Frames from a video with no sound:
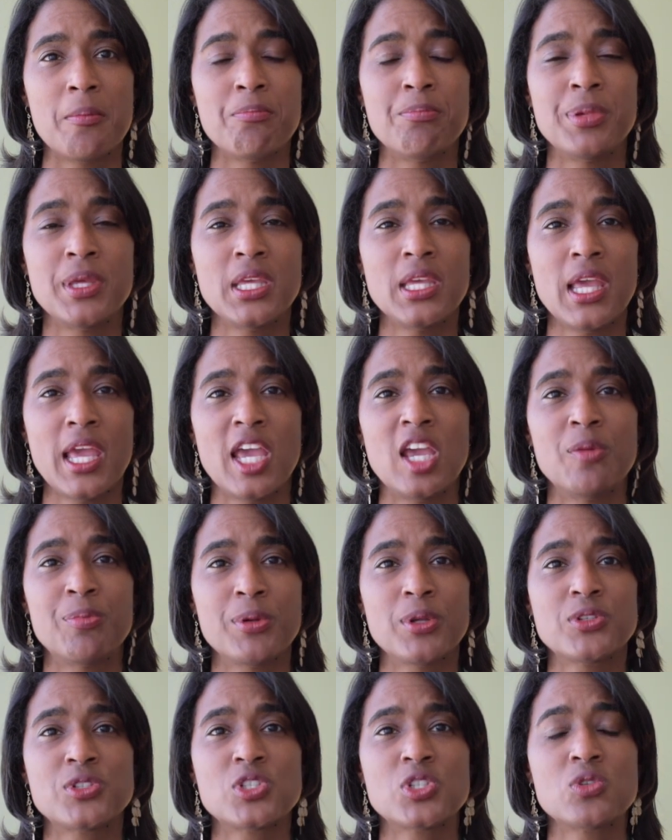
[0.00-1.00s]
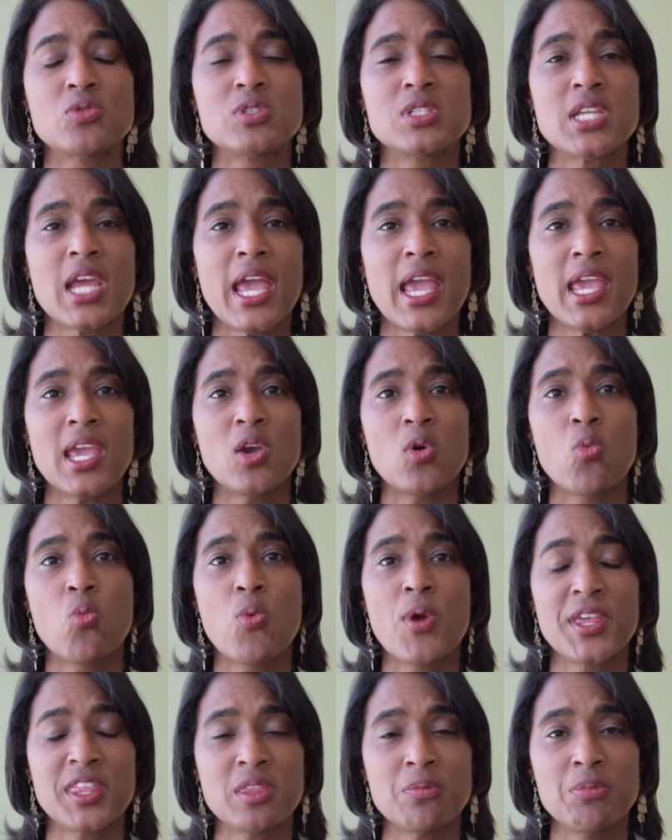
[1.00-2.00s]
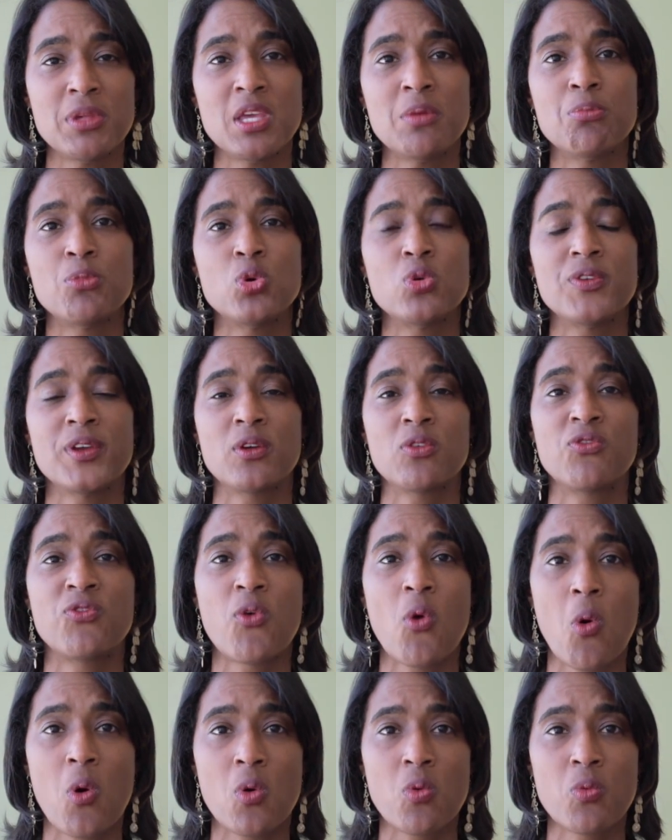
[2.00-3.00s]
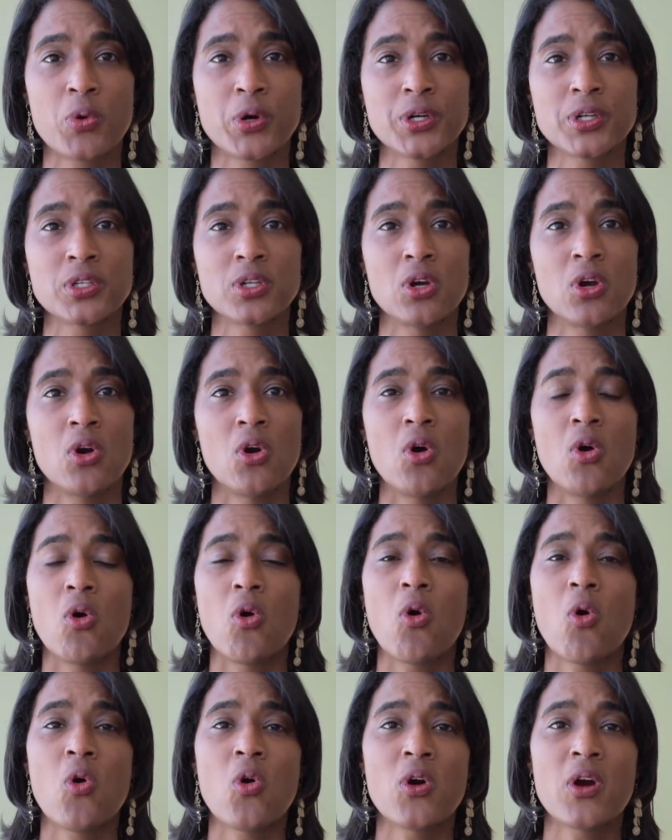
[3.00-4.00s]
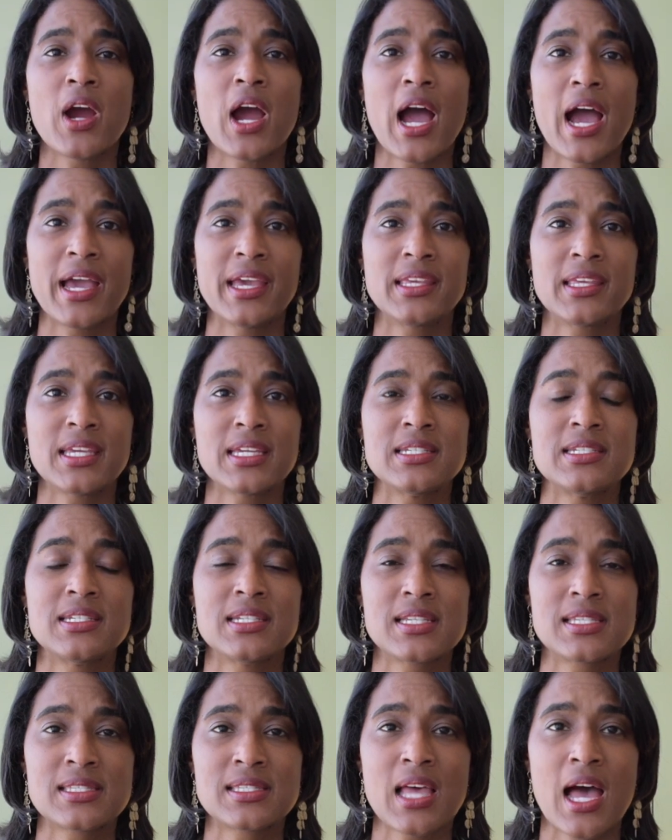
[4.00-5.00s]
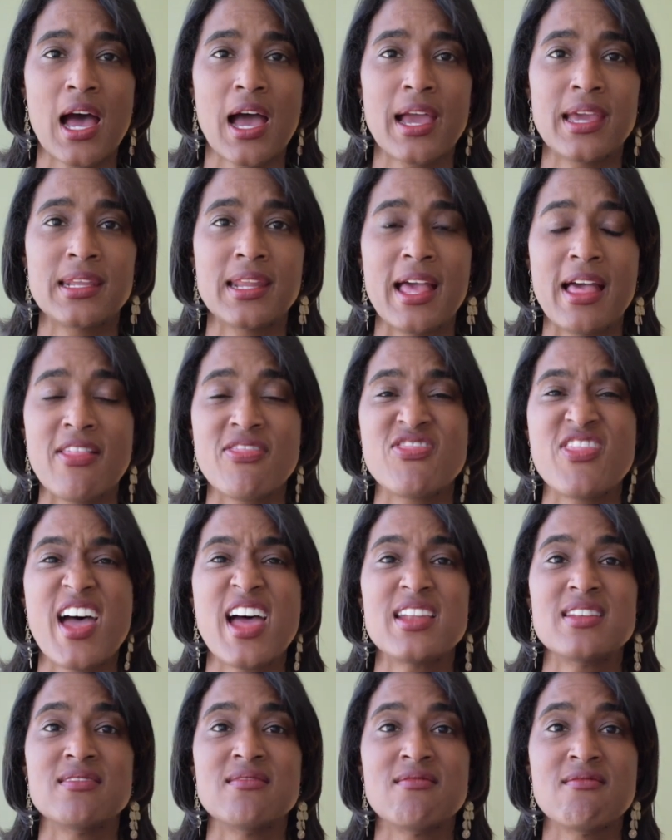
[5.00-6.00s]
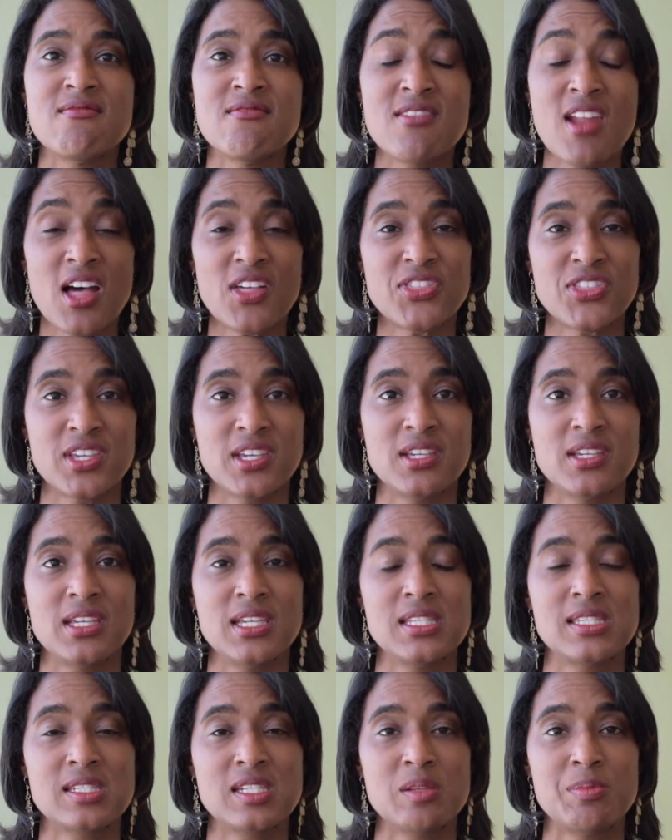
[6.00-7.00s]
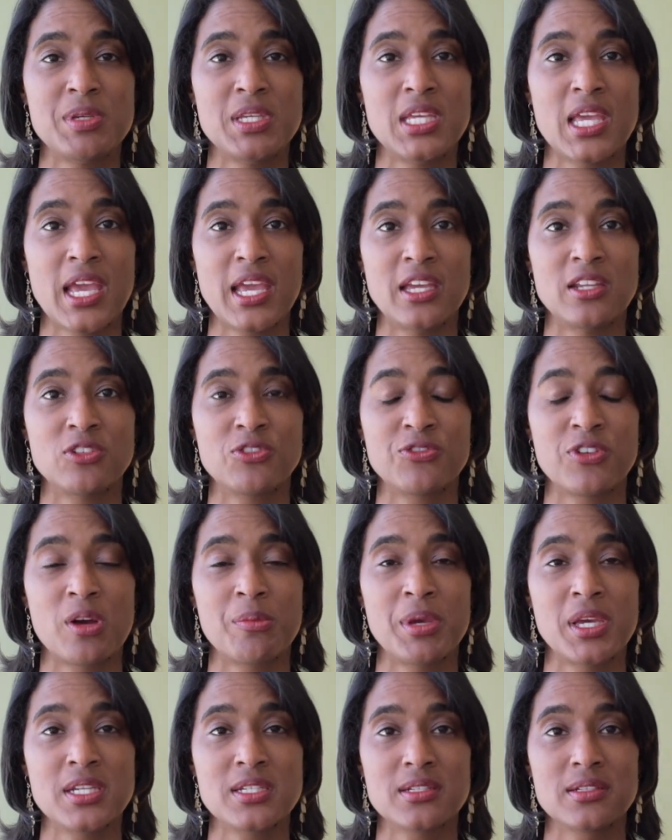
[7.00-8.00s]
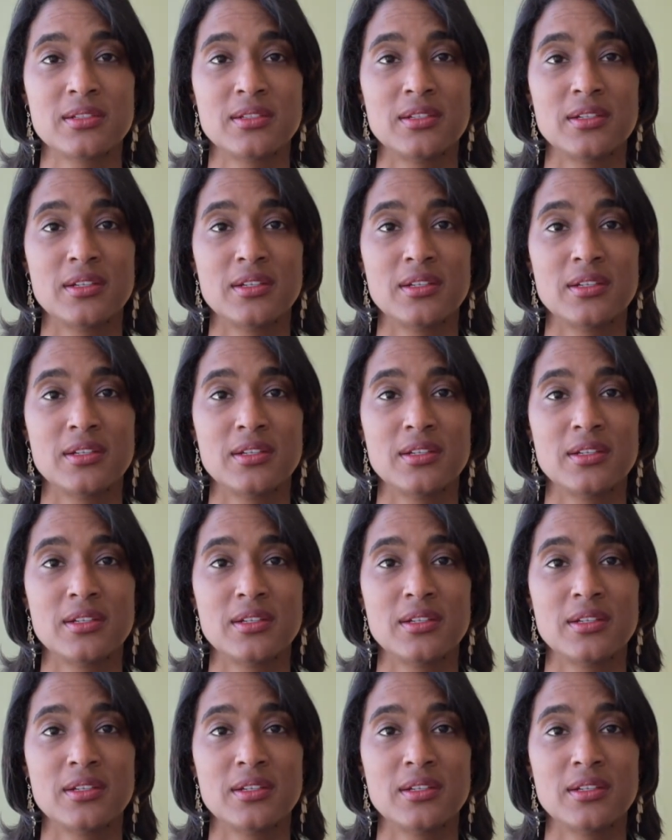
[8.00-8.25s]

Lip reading: be able to take with me moving forward, or I can decide that nothing is to be gained from it.